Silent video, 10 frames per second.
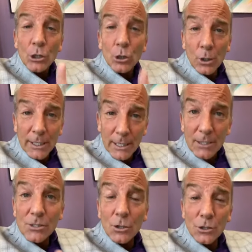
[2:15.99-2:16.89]
your
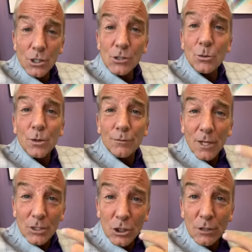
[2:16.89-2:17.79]
kids are just a
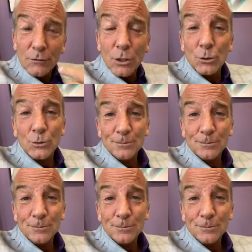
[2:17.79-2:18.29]
reflection of you.